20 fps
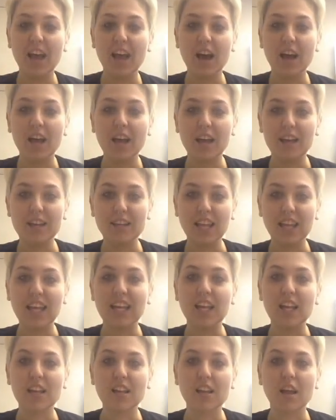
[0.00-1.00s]
And
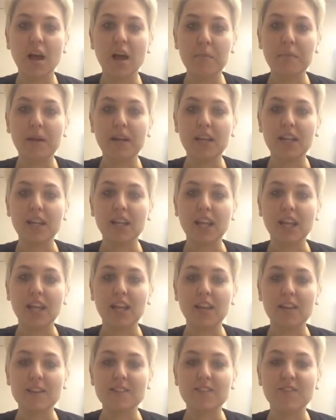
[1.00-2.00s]
like immediately
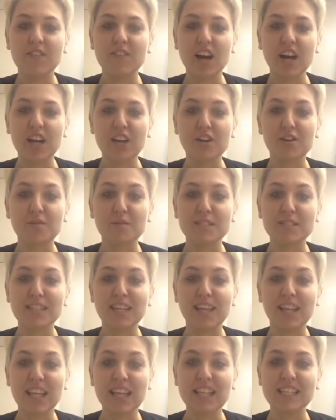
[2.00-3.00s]
like this fire was
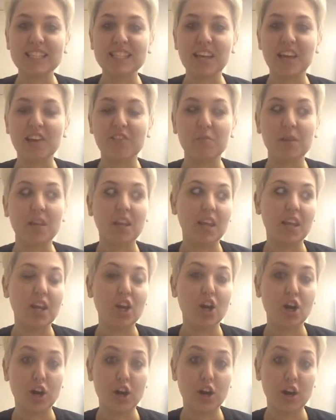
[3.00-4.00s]
like lit inside of me. Like,
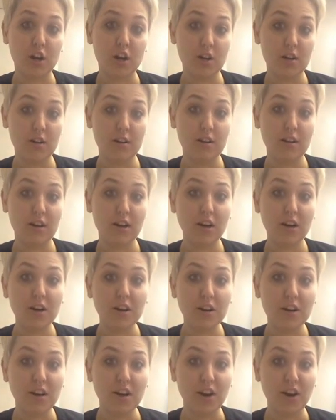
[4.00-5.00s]

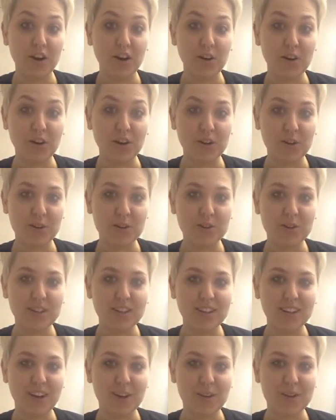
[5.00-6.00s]
are you
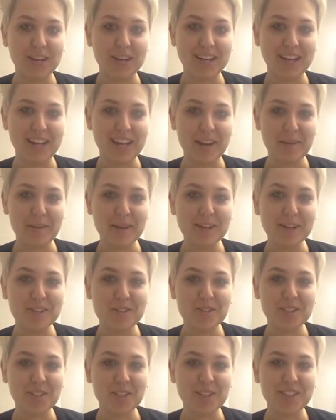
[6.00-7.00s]
kidding me? Did
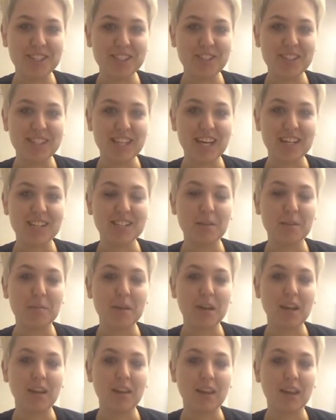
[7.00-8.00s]
you seriously just ask
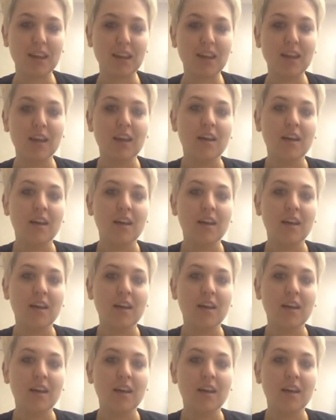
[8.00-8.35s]
somebody like,